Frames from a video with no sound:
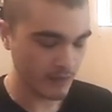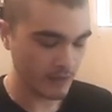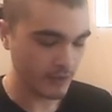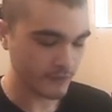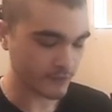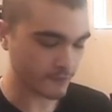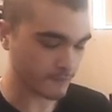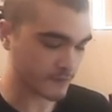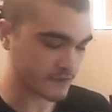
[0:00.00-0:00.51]

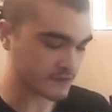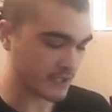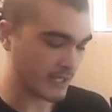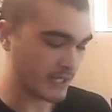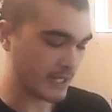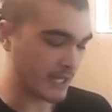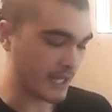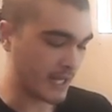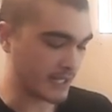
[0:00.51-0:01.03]
So first,
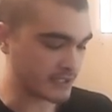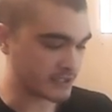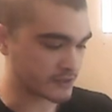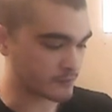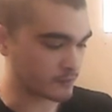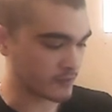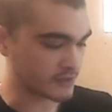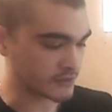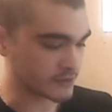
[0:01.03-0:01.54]
I
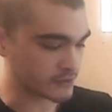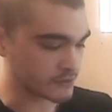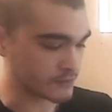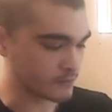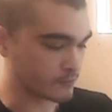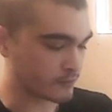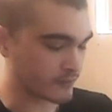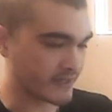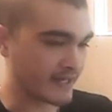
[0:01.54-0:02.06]
just want
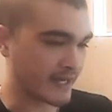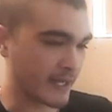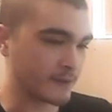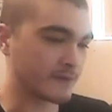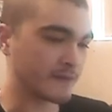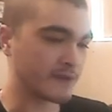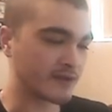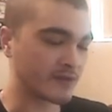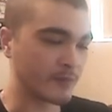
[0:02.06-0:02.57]
to read
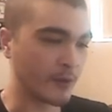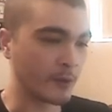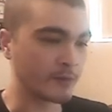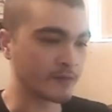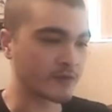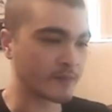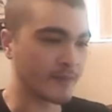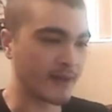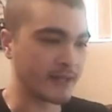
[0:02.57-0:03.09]
out this
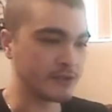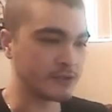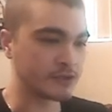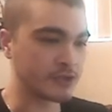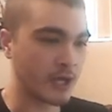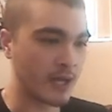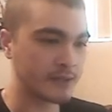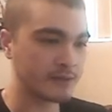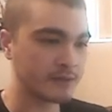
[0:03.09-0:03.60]
post by
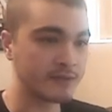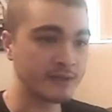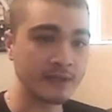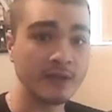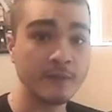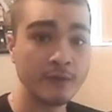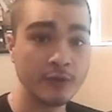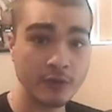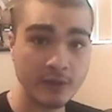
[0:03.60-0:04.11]
John, the
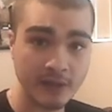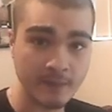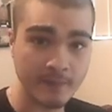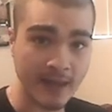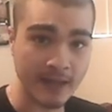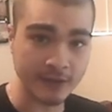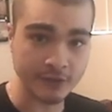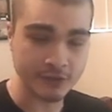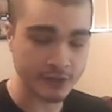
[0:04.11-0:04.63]
community
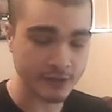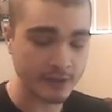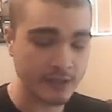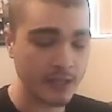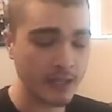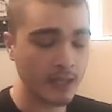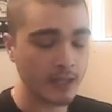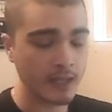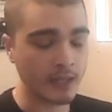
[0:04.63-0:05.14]
manager
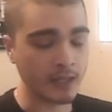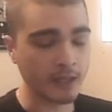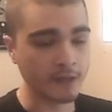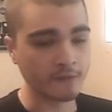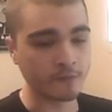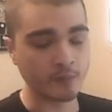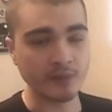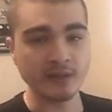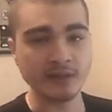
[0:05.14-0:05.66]

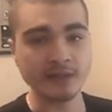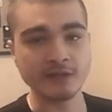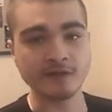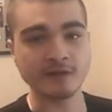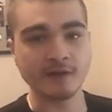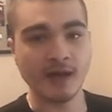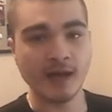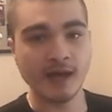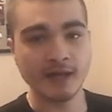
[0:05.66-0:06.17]
of Brilliant
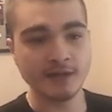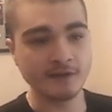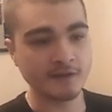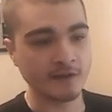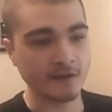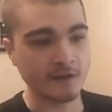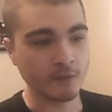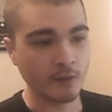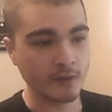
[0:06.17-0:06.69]

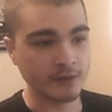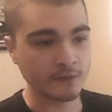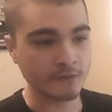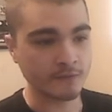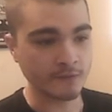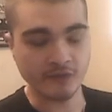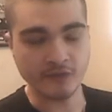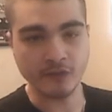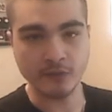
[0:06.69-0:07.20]
Skies, the
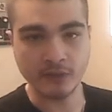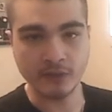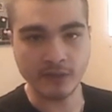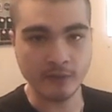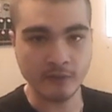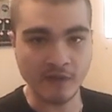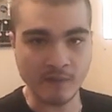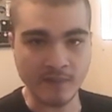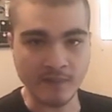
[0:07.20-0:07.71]
wonderful
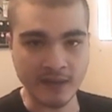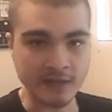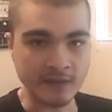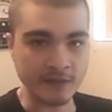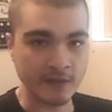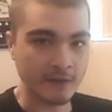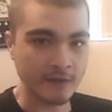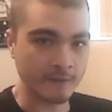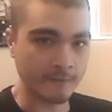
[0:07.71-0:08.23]
studio that
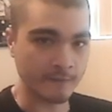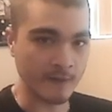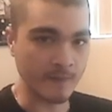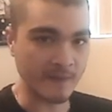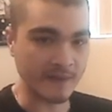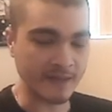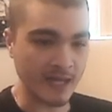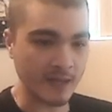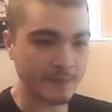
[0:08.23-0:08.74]
made
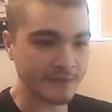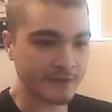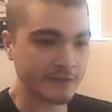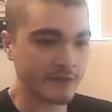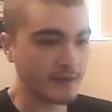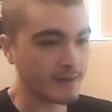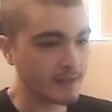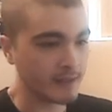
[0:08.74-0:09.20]
From the Depths.